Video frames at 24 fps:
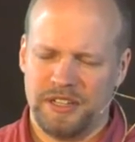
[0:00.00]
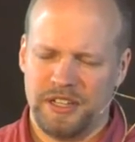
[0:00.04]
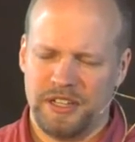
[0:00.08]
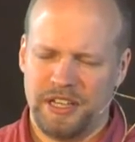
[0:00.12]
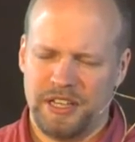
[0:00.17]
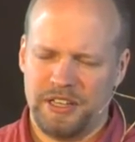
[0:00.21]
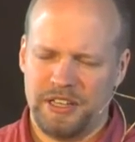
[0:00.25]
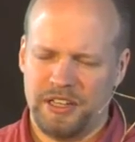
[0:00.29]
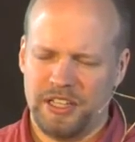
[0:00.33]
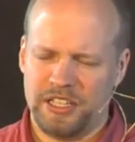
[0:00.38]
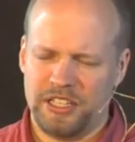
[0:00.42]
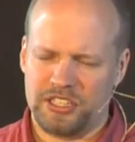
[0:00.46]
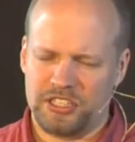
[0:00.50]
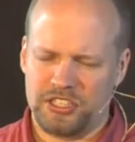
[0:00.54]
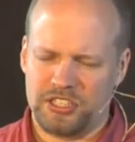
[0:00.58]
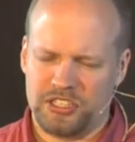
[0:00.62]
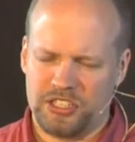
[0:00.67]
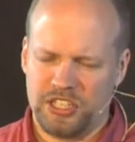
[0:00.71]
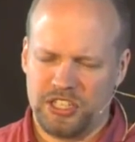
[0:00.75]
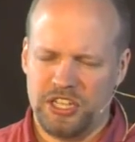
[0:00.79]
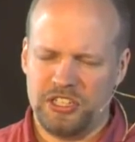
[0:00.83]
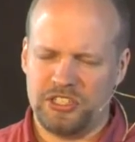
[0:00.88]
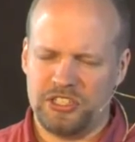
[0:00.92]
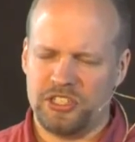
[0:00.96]
in this
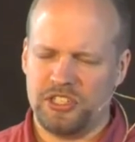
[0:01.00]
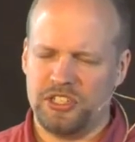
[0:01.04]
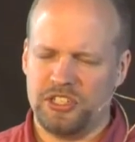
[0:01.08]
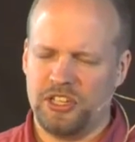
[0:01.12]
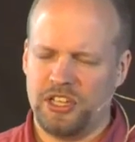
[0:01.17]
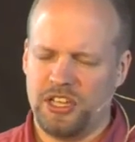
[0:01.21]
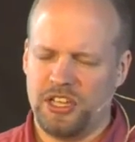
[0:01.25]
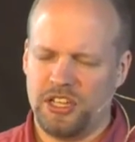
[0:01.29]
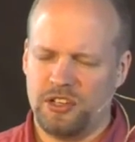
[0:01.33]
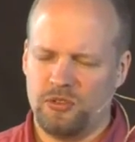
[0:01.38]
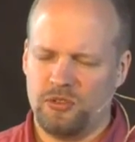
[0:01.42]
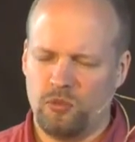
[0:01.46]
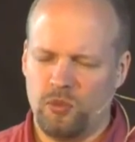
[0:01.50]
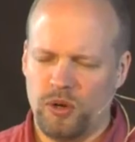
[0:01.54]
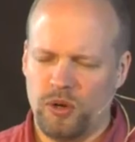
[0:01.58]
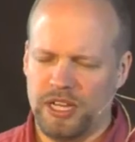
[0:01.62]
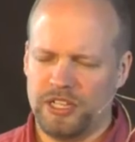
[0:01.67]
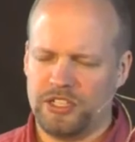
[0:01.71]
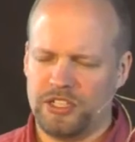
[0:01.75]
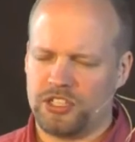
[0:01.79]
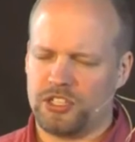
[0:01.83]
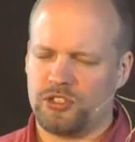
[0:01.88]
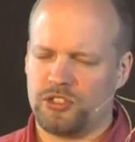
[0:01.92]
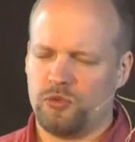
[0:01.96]
season in
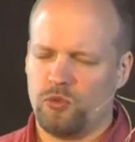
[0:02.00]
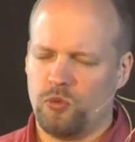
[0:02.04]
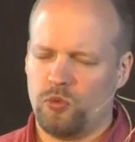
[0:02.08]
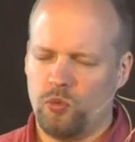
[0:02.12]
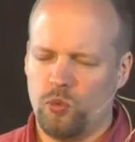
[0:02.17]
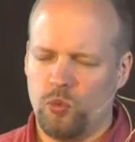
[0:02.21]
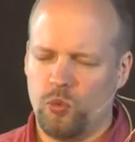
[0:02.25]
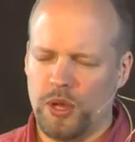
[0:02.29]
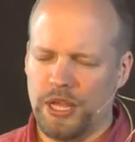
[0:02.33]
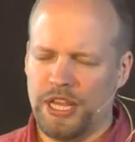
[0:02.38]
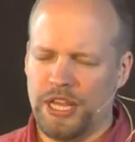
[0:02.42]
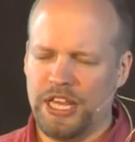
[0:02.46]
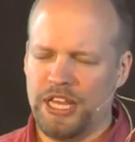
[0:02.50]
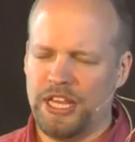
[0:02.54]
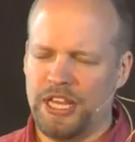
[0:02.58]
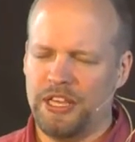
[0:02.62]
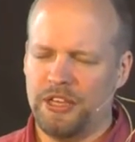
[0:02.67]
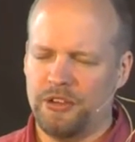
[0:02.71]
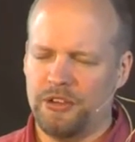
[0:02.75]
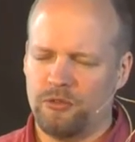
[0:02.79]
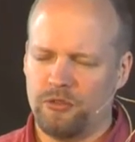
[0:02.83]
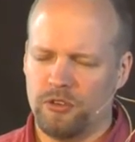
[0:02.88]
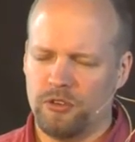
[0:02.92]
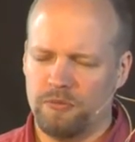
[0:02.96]
which
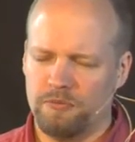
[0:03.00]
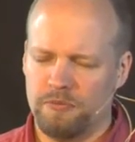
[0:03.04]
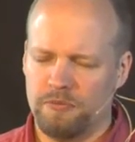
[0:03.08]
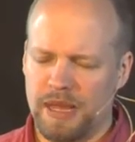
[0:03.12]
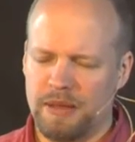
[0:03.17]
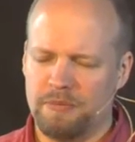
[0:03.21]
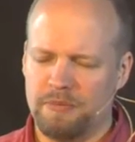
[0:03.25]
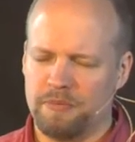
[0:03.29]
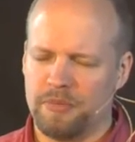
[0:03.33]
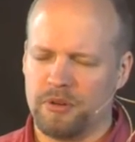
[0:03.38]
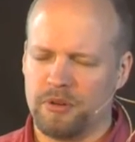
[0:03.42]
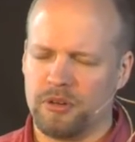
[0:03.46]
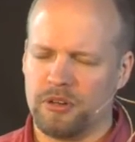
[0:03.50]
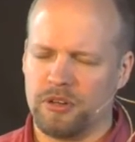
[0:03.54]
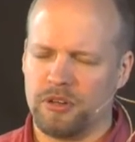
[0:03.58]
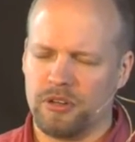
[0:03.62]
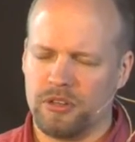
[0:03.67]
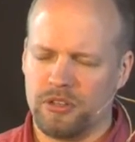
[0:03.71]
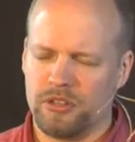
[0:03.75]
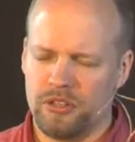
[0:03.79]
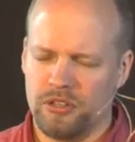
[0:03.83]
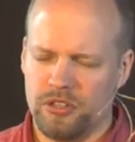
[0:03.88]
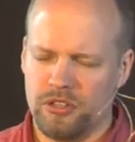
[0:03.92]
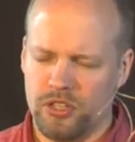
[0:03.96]
we remember
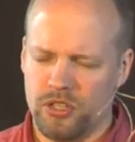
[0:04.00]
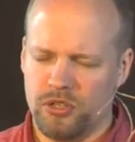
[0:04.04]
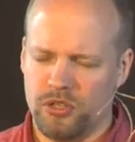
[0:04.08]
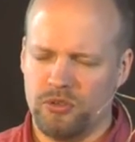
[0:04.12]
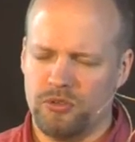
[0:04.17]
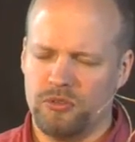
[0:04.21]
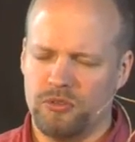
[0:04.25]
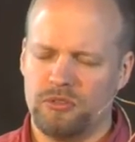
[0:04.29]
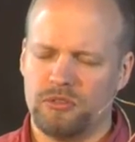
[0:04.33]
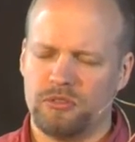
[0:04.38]
you.